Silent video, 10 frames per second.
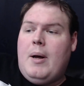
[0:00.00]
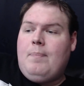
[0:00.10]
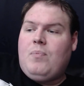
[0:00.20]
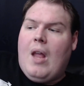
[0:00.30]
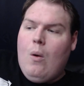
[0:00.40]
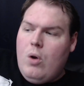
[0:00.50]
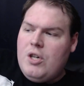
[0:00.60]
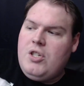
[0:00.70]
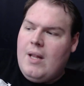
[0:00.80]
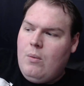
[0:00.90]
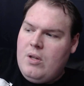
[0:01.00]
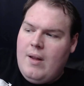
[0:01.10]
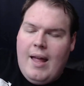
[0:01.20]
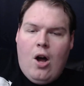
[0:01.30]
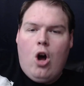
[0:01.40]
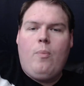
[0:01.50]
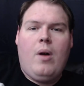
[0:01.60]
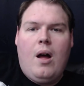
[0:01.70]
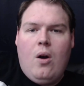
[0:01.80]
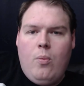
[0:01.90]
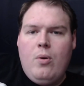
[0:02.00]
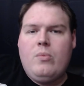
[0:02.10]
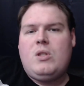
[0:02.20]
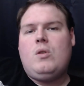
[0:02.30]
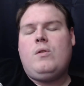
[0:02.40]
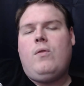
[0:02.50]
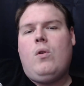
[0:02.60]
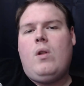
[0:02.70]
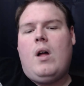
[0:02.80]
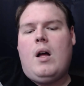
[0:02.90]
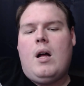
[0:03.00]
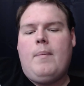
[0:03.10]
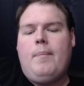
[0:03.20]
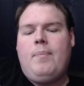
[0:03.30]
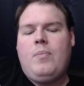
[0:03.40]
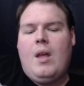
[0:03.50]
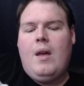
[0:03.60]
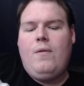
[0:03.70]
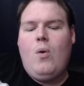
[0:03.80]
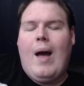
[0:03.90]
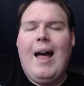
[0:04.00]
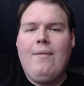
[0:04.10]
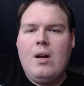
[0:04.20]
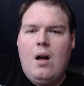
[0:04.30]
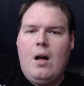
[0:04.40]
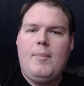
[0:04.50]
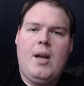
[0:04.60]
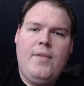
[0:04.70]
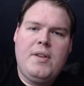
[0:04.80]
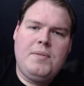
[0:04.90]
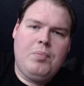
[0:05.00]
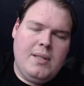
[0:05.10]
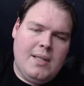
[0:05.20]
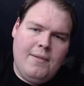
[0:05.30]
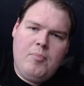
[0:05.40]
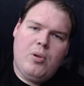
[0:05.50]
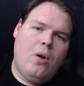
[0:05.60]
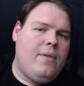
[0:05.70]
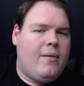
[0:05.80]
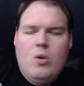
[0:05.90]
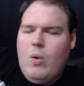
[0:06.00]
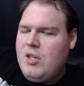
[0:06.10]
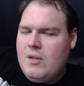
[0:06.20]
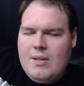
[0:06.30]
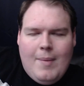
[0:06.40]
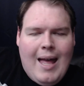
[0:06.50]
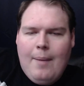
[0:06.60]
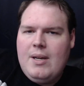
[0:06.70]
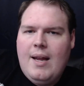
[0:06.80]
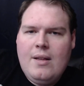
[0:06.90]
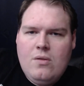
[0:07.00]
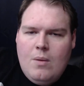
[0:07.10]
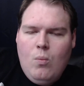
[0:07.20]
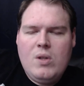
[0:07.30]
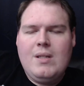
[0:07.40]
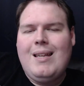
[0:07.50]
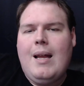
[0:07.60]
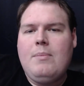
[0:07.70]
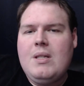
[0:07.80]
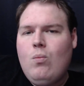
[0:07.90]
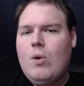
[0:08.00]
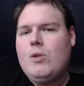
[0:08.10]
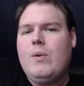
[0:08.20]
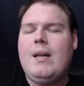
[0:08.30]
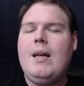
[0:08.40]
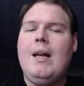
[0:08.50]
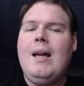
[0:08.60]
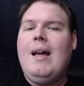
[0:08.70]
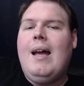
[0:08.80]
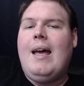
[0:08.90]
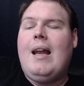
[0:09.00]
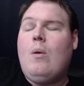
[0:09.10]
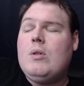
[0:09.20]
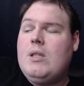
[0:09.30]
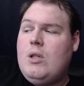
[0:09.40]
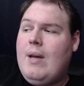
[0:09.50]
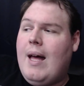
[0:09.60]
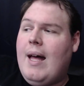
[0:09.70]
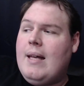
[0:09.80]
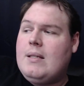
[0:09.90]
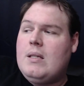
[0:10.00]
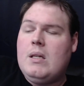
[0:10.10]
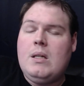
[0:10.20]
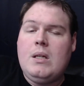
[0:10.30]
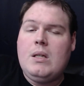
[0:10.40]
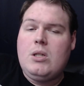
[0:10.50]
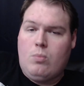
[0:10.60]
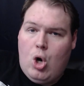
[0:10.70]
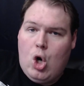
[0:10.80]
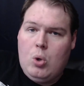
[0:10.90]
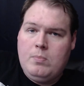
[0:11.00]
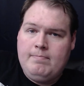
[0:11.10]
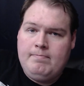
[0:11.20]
But I wanted to share that with you. I hope, hope it was useful. Um, if you have a comment on this, please leave it below. If you have any questions, I'm happy to answer them. Once again, I'm Tim Ruswick, and I will see you guys tomorrow.